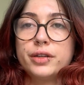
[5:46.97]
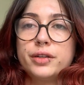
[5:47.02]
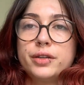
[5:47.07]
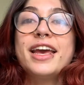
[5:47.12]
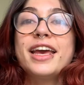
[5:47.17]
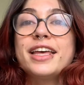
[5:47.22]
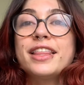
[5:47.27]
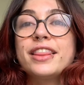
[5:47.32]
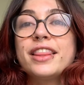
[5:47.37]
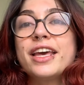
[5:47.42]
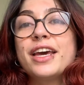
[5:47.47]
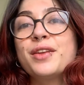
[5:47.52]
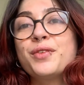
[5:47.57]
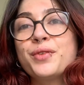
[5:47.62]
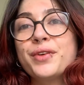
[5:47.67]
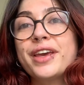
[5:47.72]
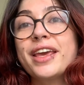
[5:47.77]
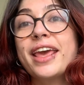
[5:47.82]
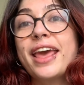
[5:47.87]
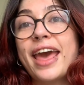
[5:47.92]
And then
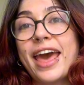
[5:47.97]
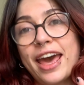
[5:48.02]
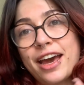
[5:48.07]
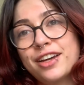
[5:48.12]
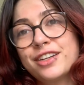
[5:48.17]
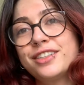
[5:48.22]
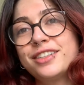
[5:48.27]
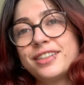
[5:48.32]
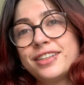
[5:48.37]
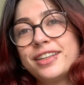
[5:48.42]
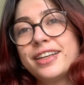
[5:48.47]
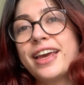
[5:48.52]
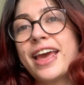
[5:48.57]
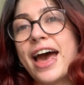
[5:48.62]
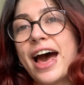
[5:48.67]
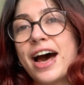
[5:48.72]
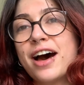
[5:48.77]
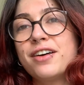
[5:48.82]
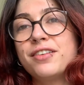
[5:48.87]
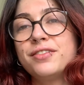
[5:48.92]
we actually
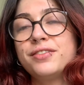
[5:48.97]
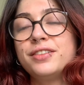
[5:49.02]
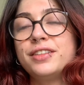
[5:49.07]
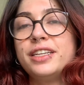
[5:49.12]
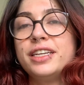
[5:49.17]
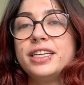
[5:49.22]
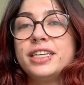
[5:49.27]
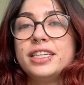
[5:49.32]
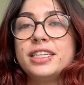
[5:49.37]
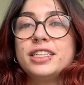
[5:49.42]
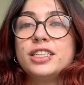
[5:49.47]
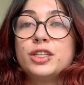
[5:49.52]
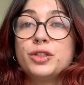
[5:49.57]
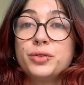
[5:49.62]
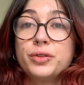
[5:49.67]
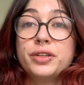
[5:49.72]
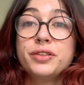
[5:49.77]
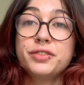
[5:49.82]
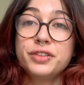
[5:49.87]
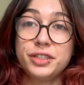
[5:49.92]
have the
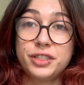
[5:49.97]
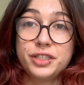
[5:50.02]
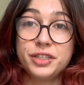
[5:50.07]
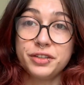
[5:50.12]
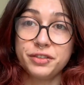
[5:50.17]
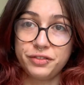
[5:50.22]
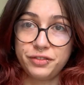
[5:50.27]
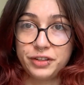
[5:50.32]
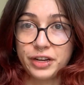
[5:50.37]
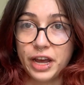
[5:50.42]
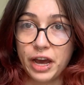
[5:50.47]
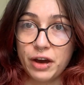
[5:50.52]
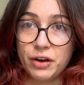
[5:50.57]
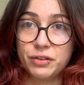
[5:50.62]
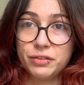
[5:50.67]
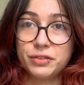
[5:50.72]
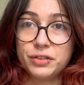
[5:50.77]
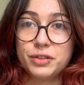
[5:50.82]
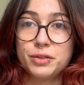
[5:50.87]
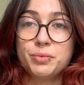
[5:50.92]
derivative
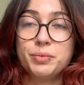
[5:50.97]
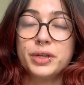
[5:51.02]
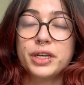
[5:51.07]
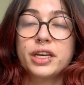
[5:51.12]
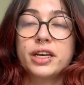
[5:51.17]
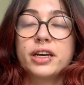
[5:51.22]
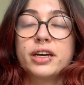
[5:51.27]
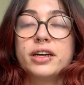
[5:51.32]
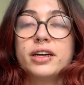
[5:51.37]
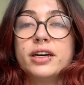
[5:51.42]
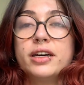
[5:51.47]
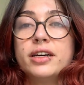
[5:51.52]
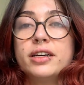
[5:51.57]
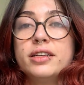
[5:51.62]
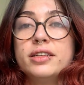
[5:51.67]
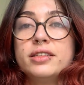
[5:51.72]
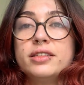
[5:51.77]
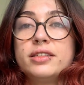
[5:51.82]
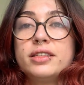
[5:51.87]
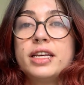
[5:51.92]
nouns
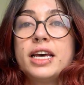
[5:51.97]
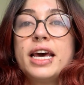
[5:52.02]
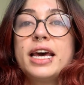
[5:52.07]
because